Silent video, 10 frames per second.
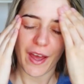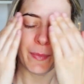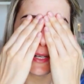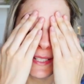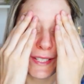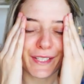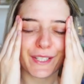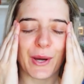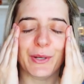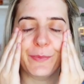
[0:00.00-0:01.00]
Family
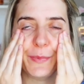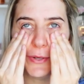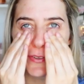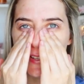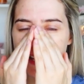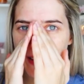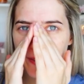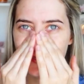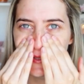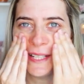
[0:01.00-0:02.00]
Stone movie
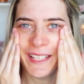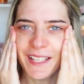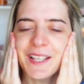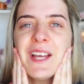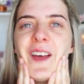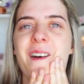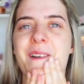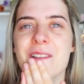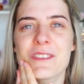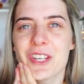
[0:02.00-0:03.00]

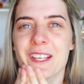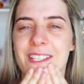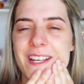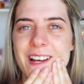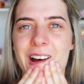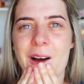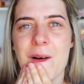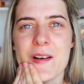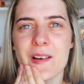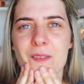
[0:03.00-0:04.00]
with
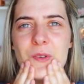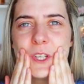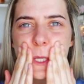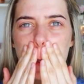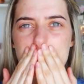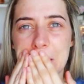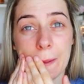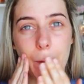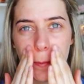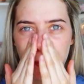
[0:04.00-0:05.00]
Sarah
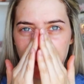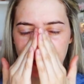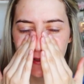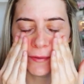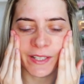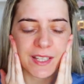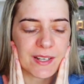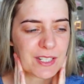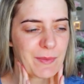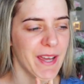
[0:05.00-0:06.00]
Jessica Parker, where they
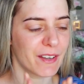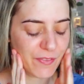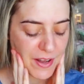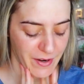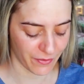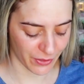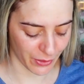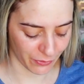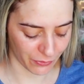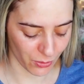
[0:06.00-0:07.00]
just make fun of
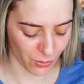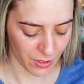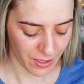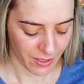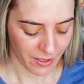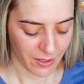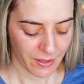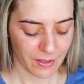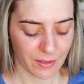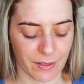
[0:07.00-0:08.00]
her for,
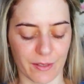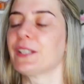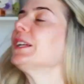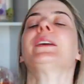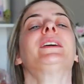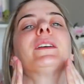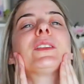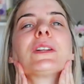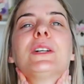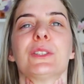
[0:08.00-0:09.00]
you know, clearing her
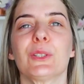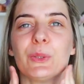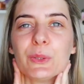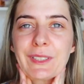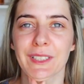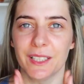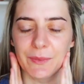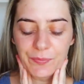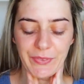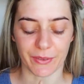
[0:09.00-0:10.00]
throat all the
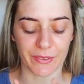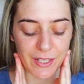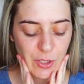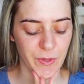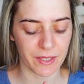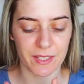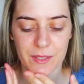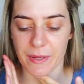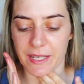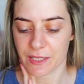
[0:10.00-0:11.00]
time. No, that's what
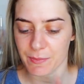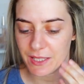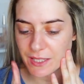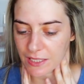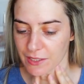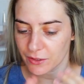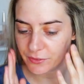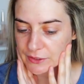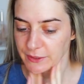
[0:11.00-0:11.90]
this makes me think of.